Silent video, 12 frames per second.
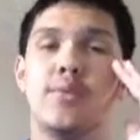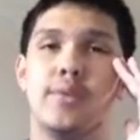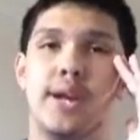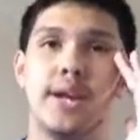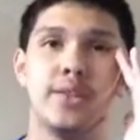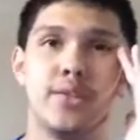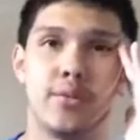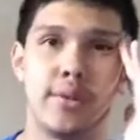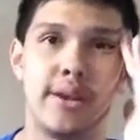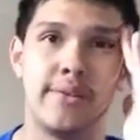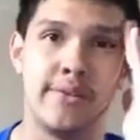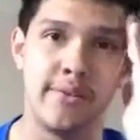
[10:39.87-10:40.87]
we had the
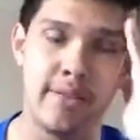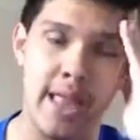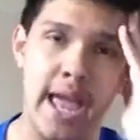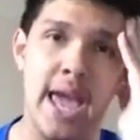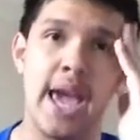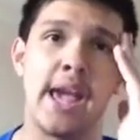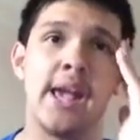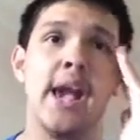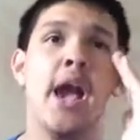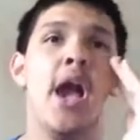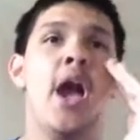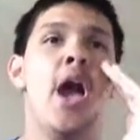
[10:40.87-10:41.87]
red flag.
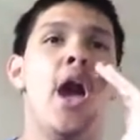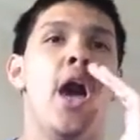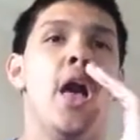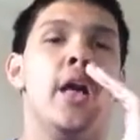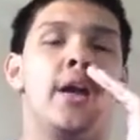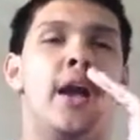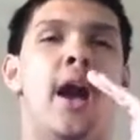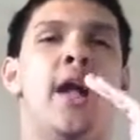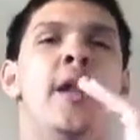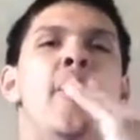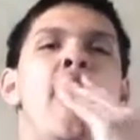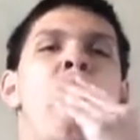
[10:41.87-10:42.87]

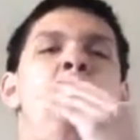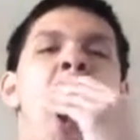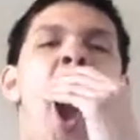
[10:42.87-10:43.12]
Logano